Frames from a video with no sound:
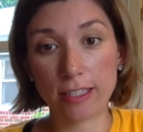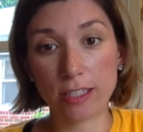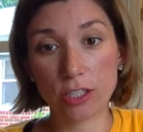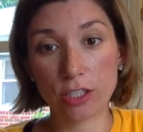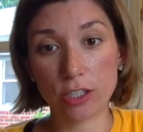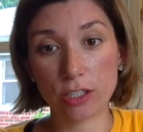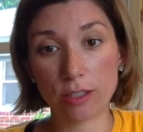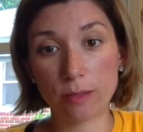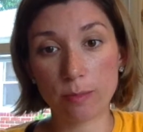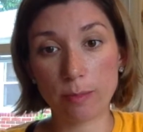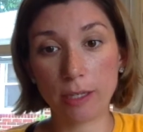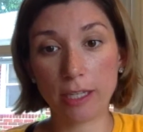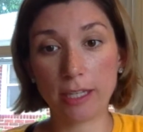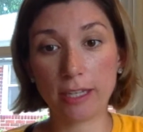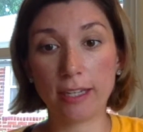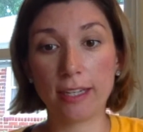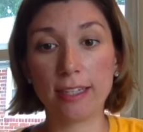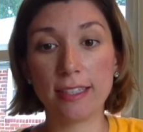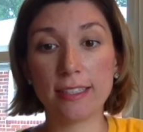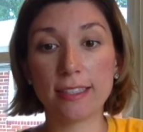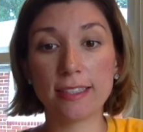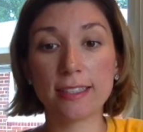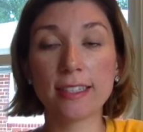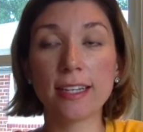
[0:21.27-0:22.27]
just
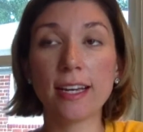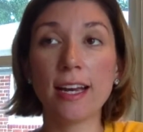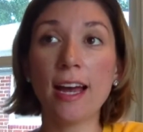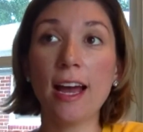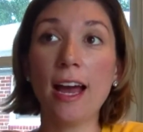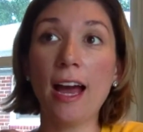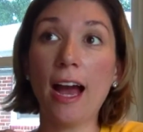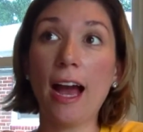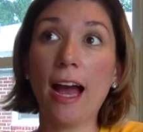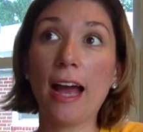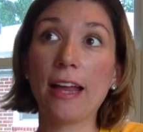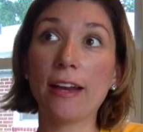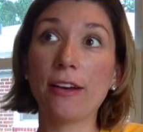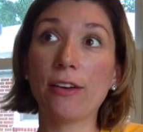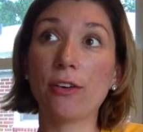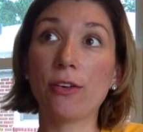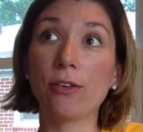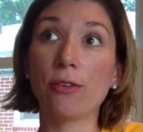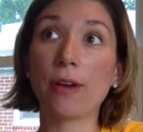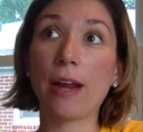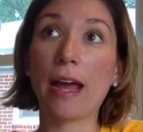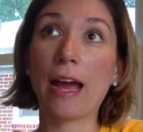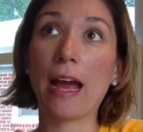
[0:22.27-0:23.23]
because I don't